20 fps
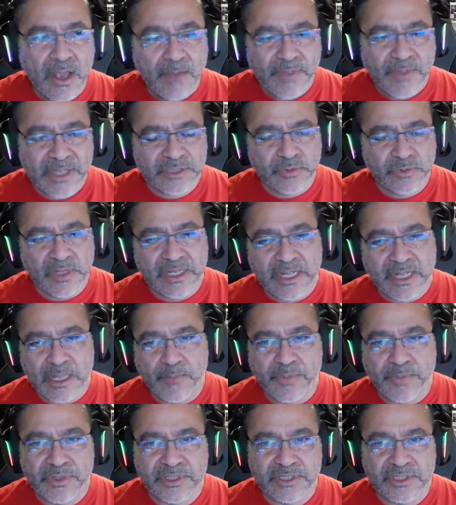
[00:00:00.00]
But I just want to kind
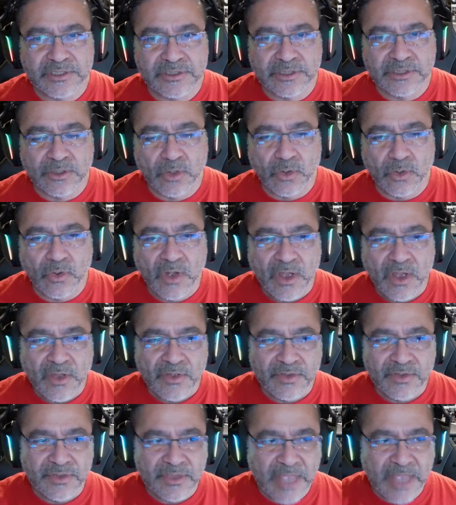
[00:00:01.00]
of put this little
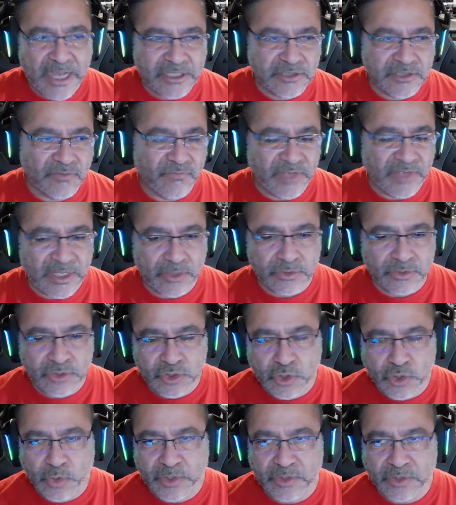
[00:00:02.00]
next video
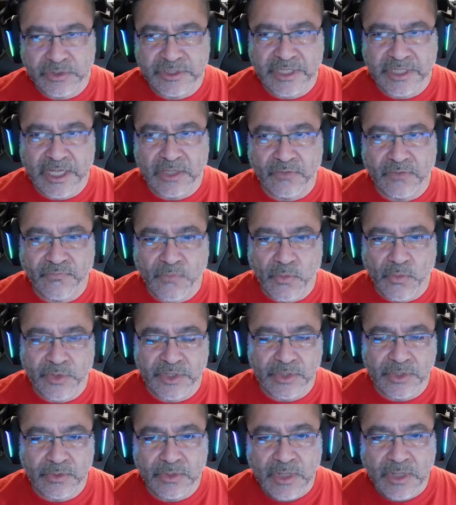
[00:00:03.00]
tutorial together for
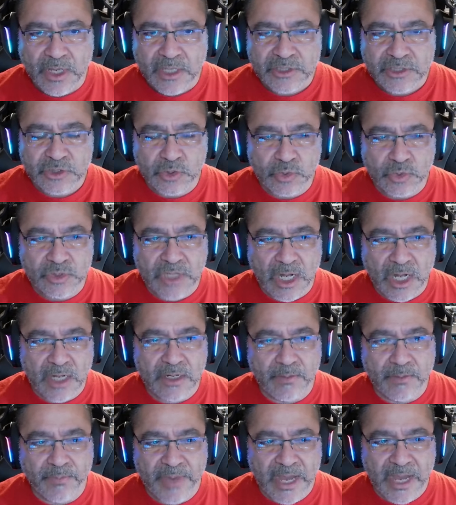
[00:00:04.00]
you to talk
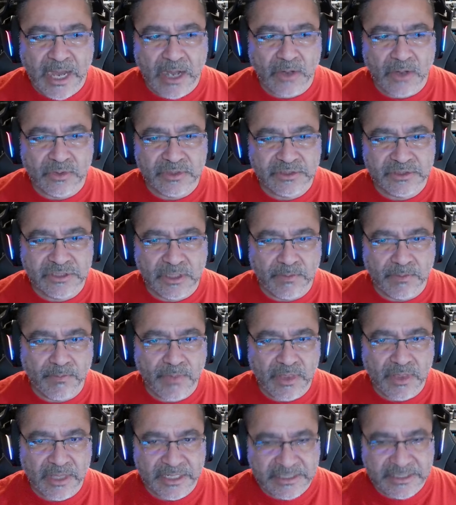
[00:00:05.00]
about some,
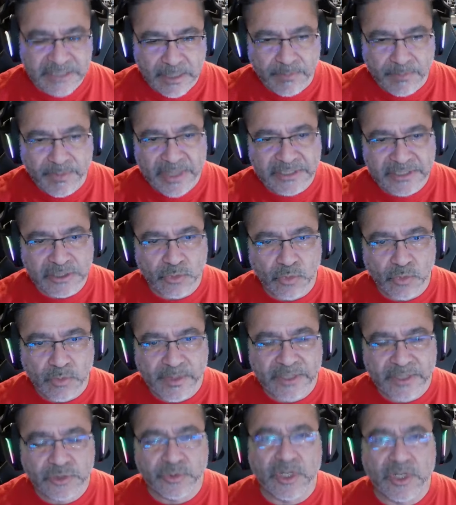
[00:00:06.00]
like I said, basic room
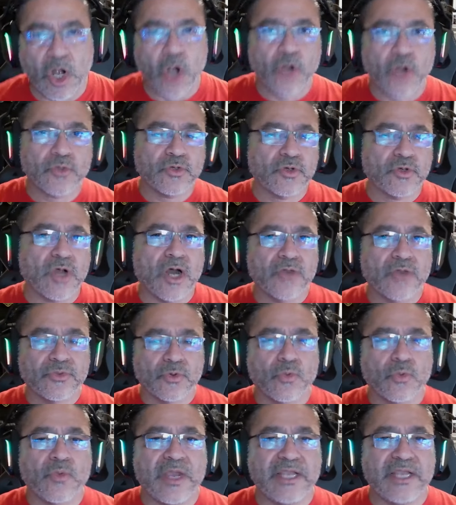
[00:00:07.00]
entry. Are there other
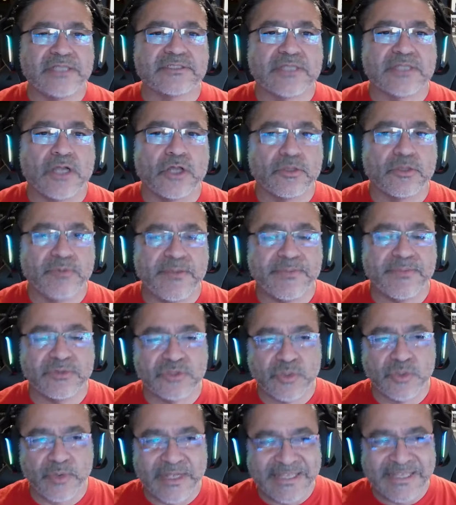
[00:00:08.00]
ways that other people
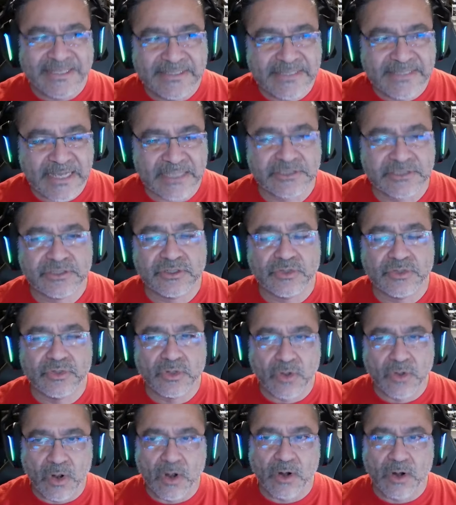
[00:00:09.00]
do it? Yes,
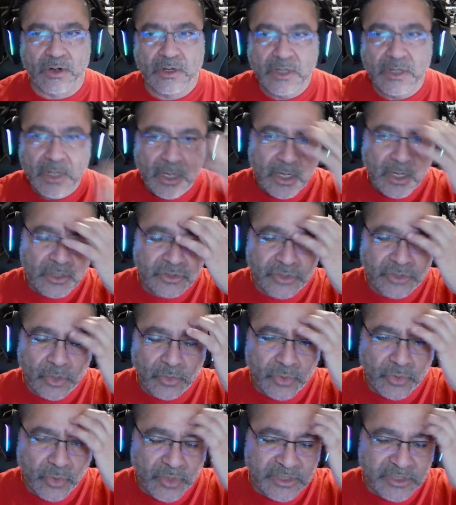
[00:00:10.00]
there are. So
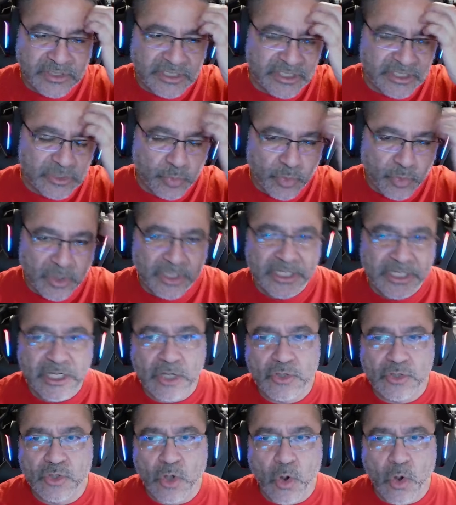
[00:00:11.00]
there is just really
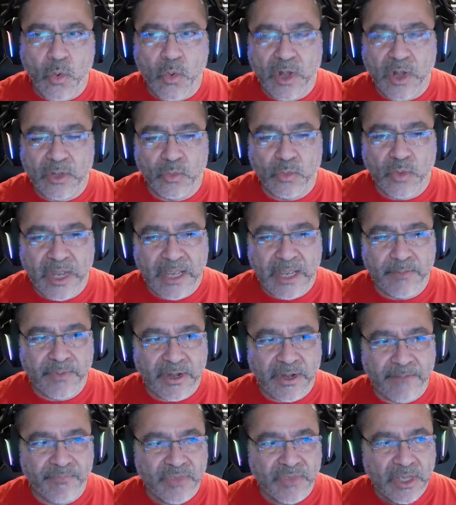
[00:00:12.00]
no one way,
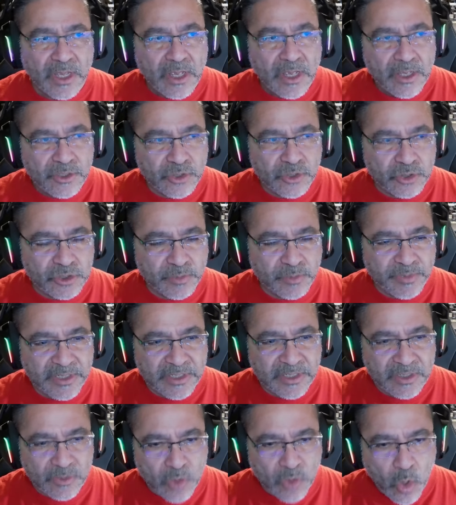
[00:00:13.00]
but you should
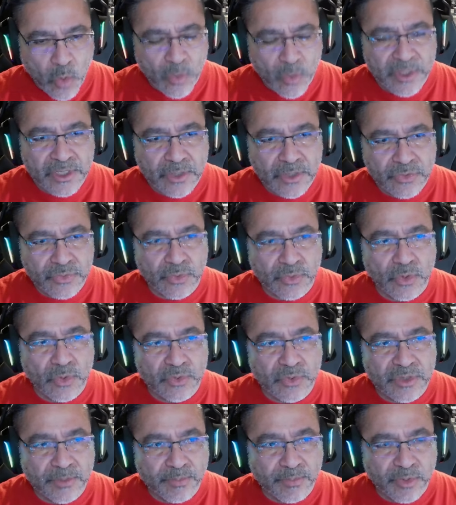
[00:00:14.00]
be going through
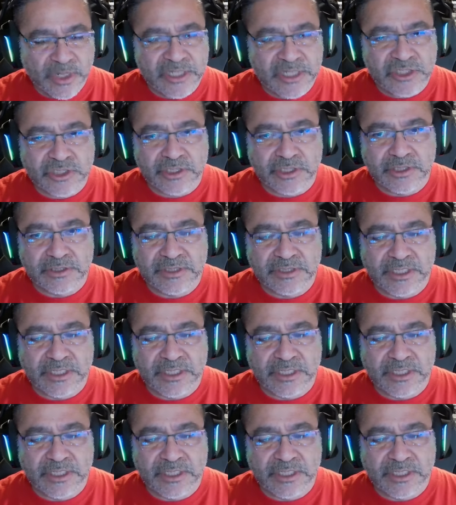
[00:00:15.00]
the breaches,